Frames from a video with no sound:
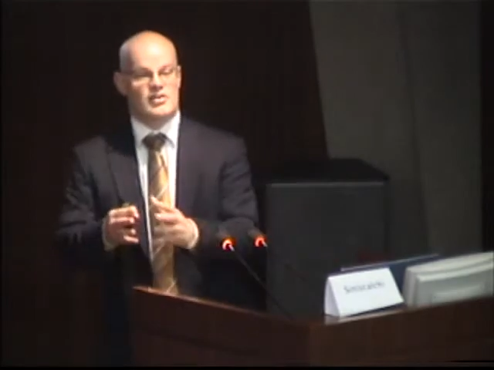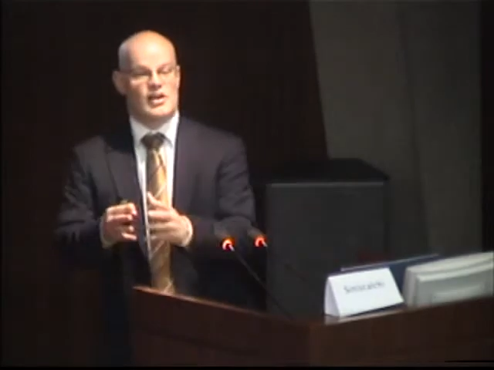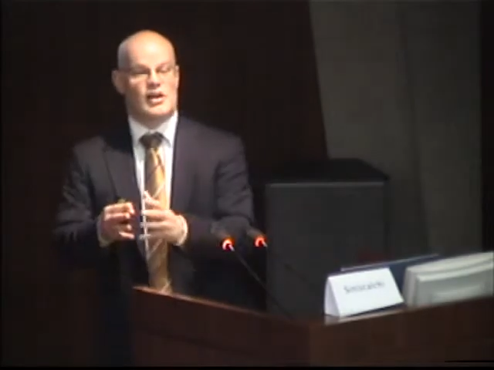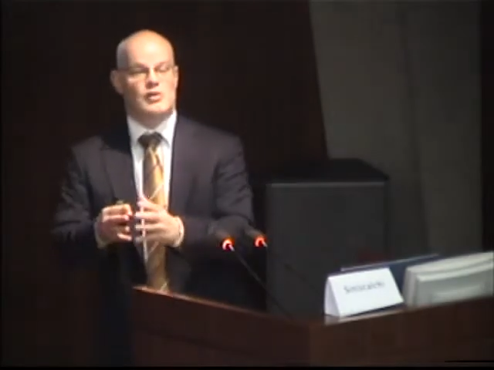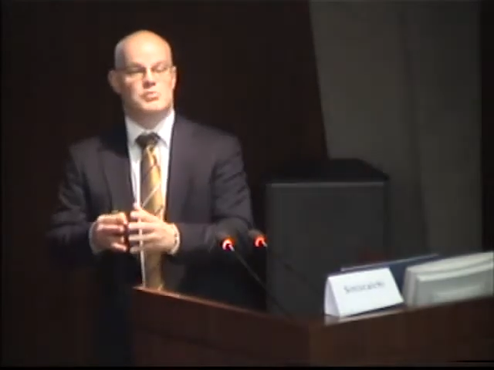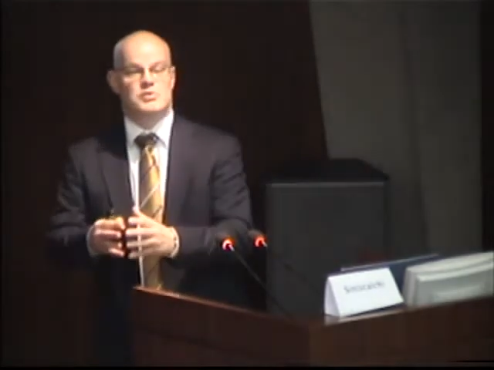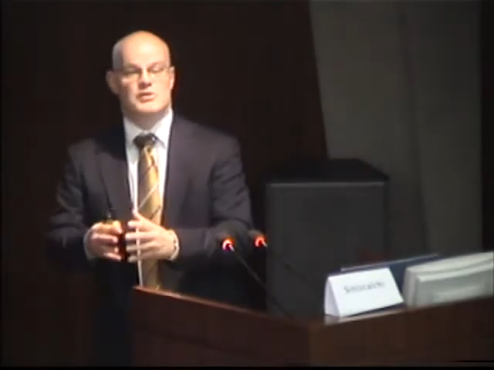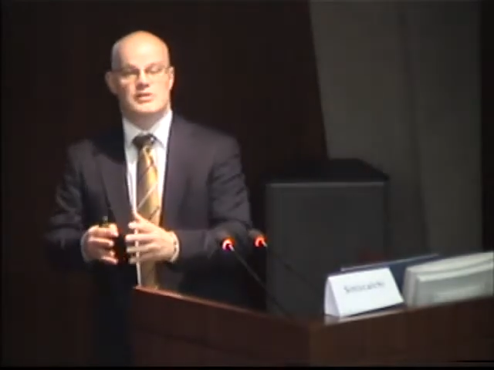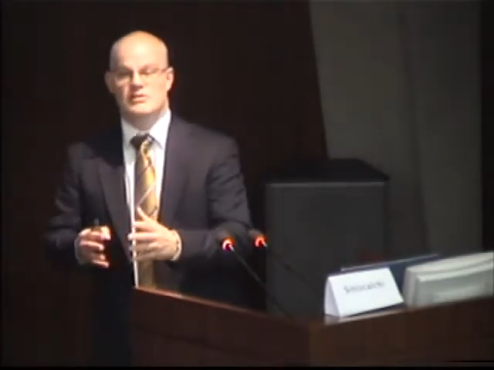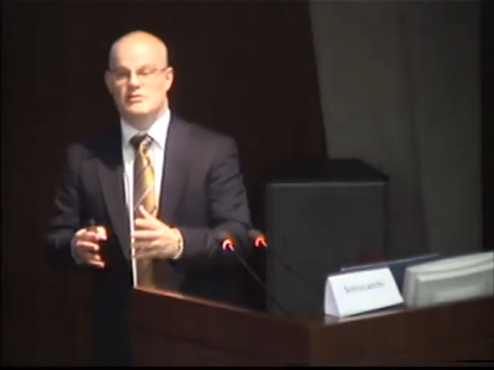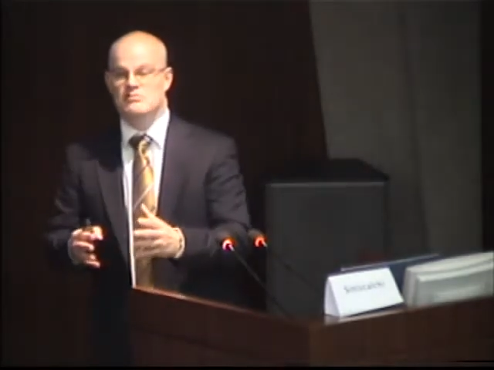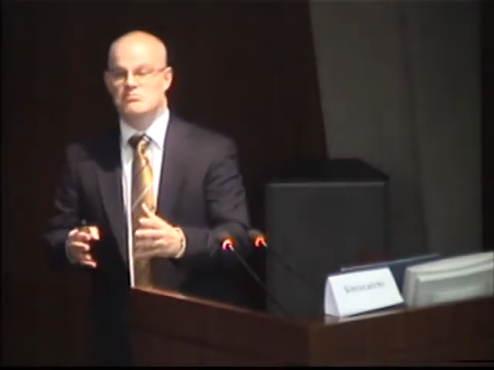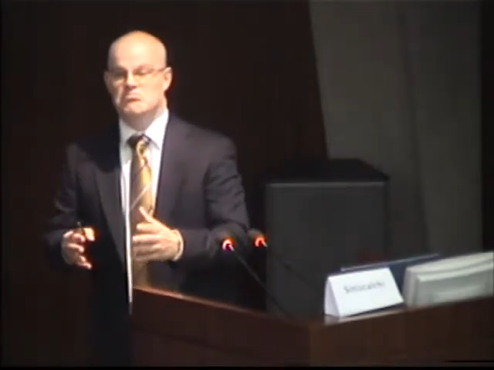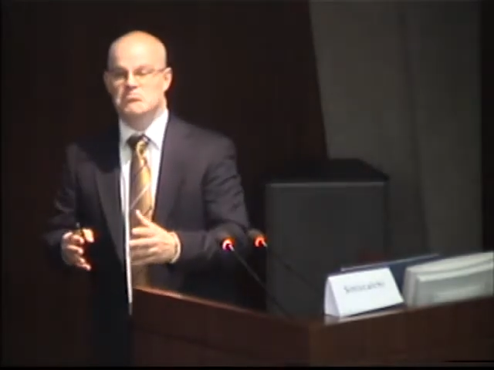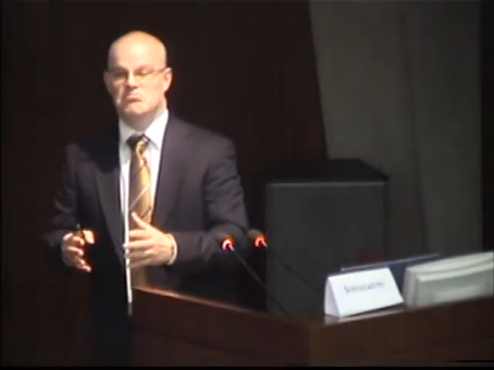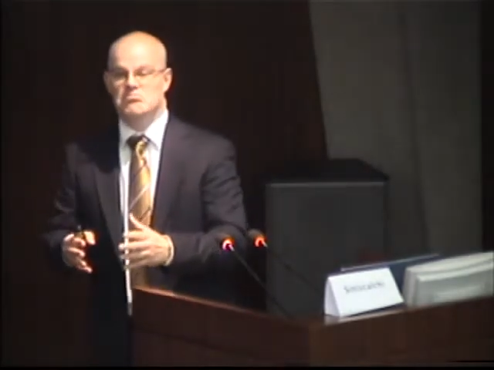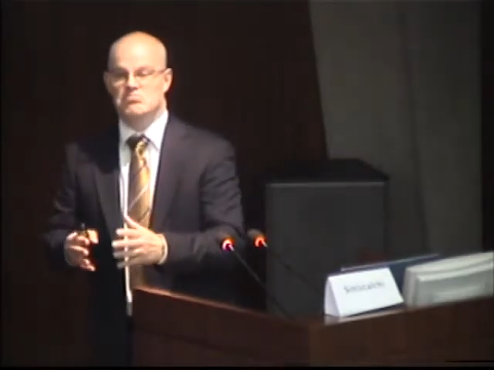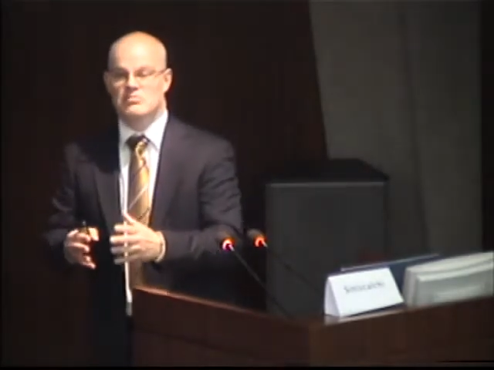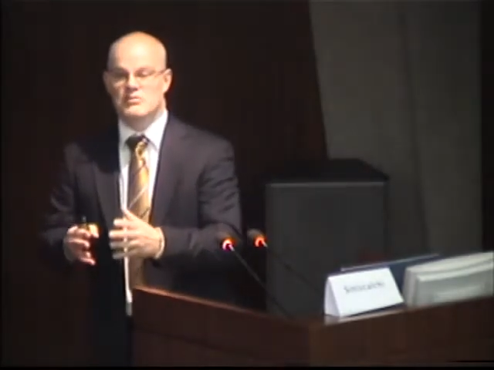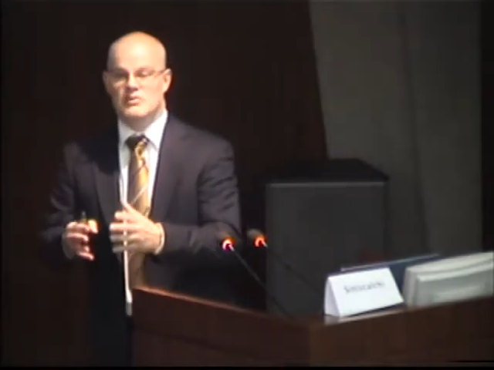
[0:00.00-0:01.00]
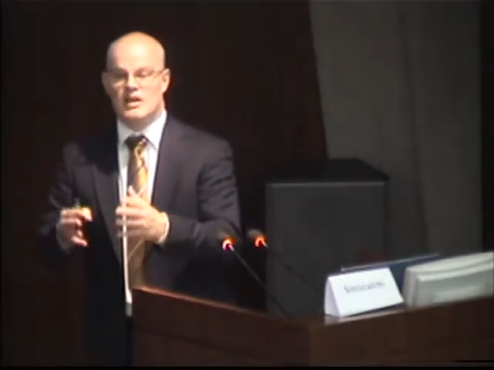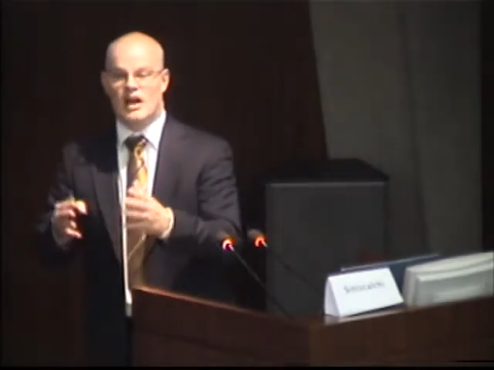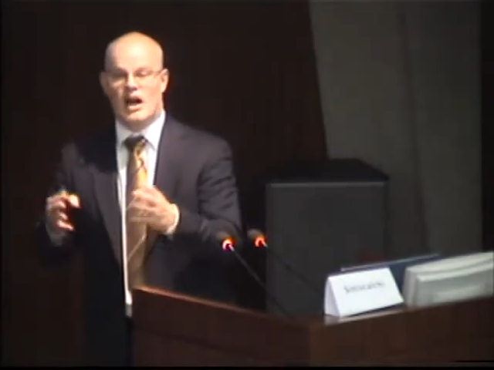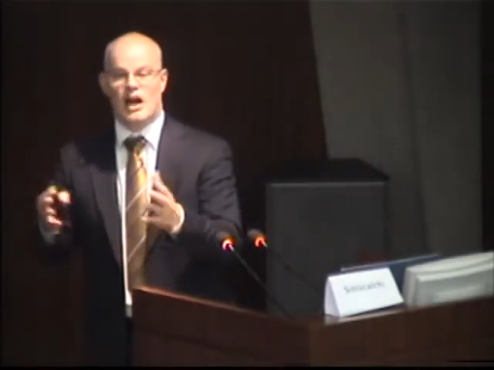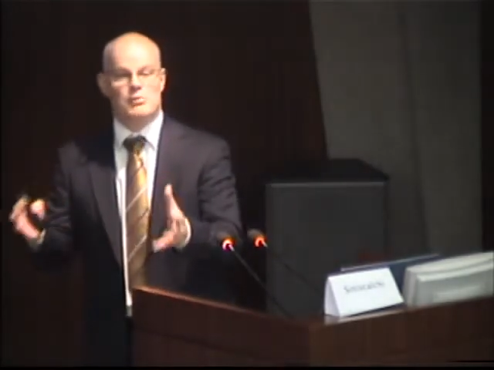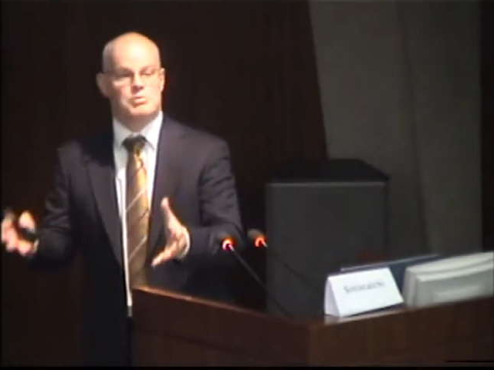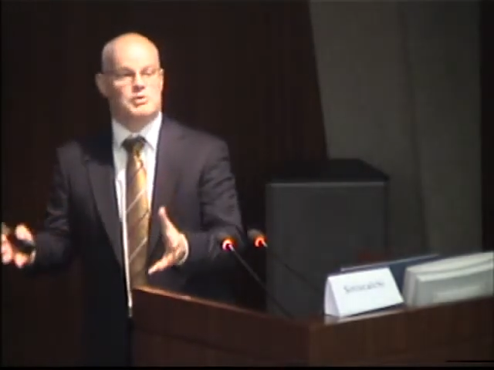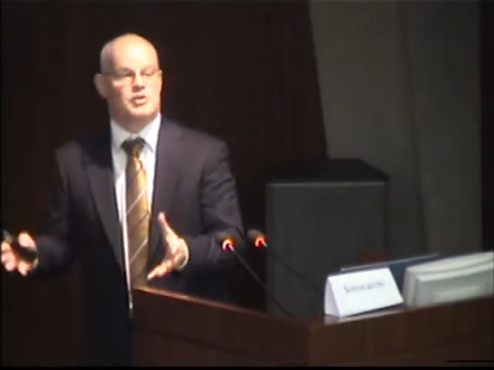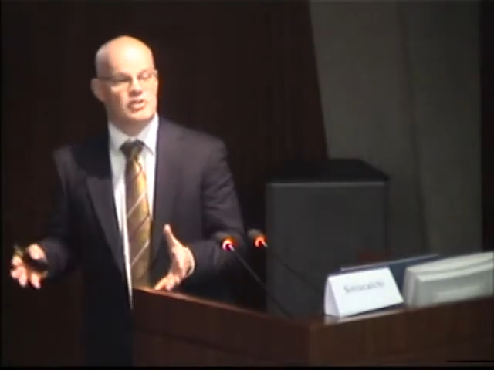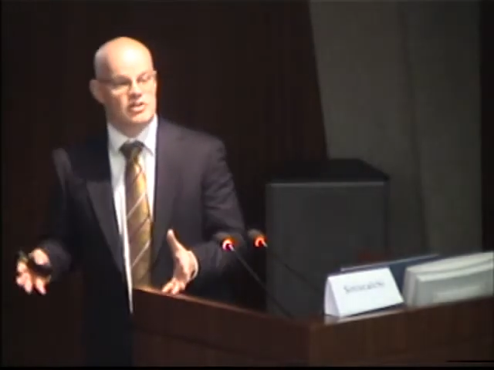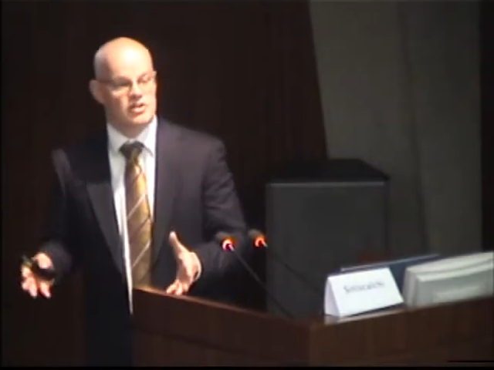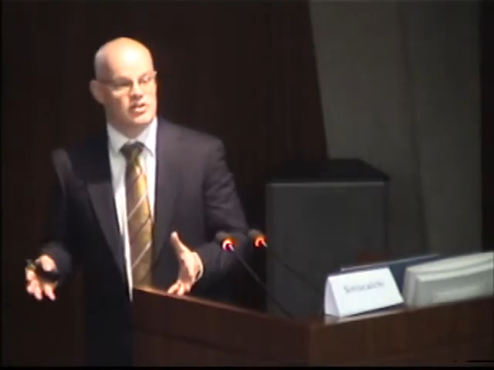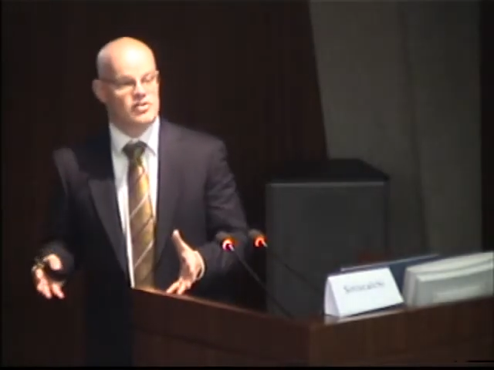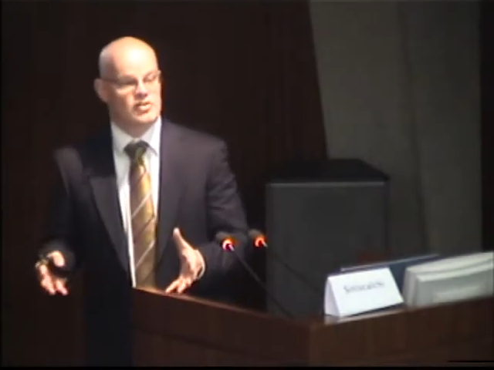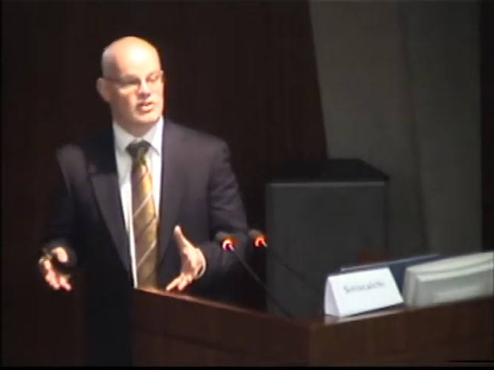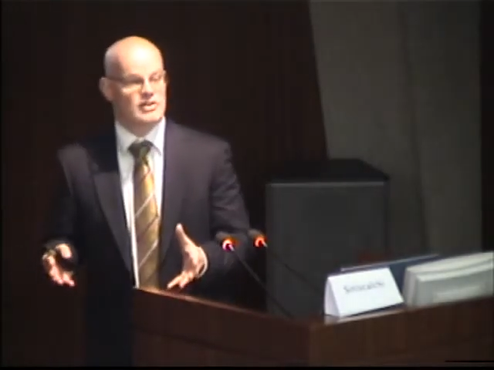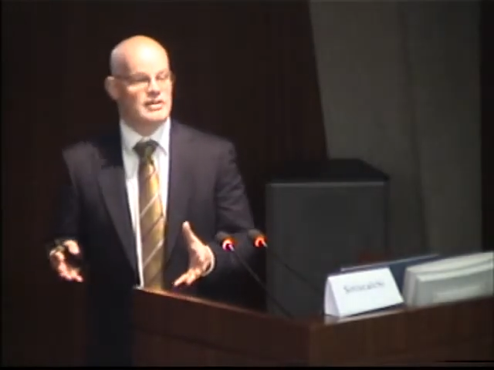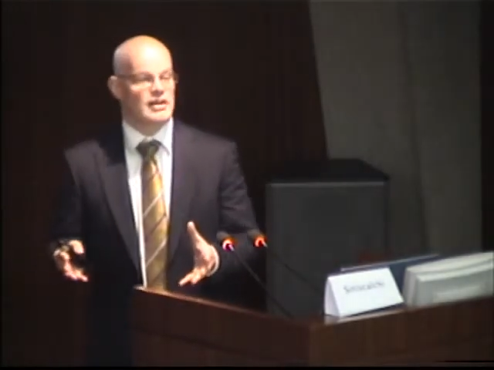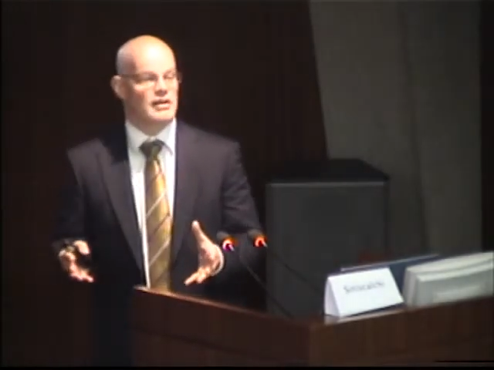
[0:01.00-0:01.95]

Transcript: example, car-producing